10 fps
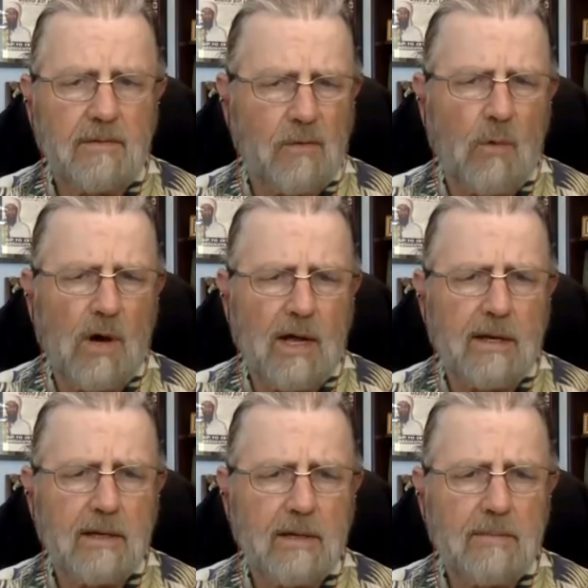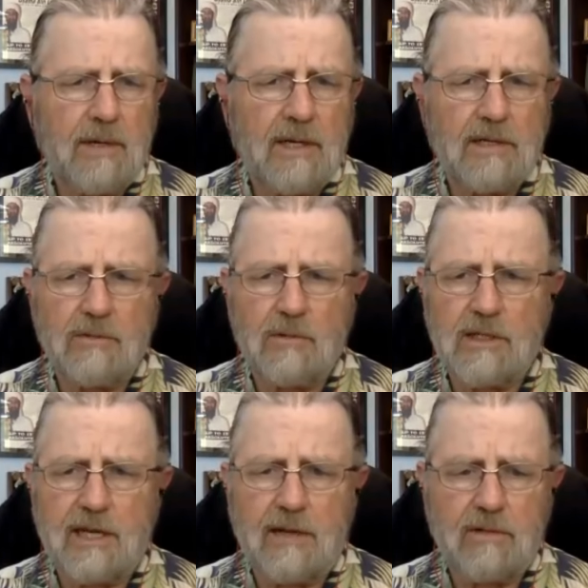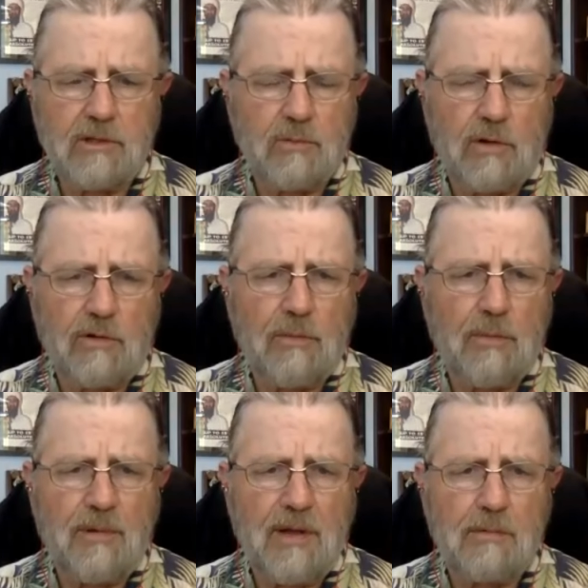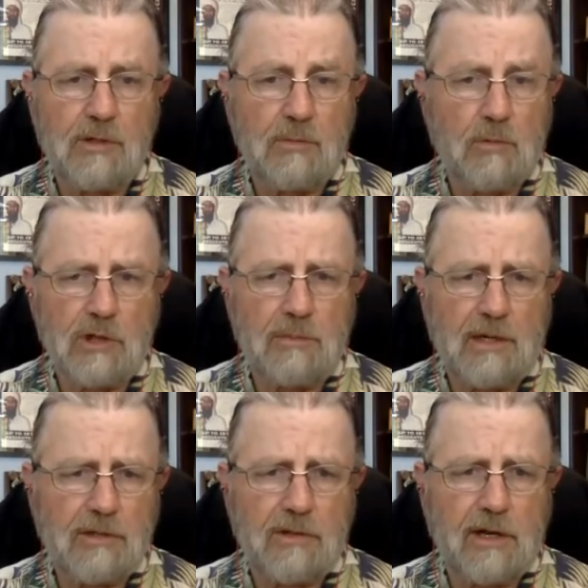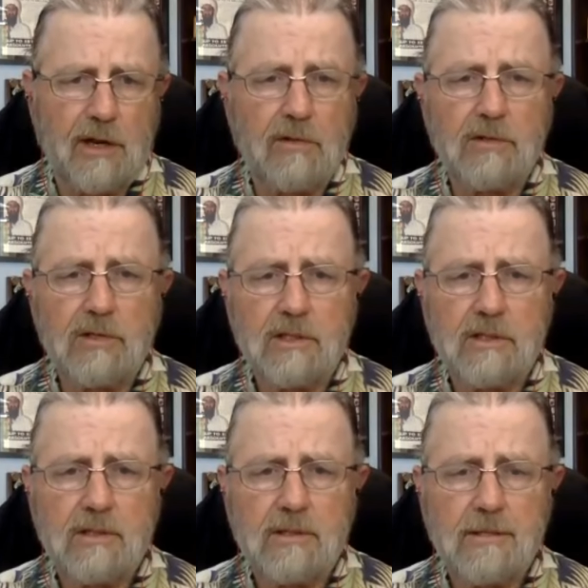For what? Because you want to say this one group of people is more special than others?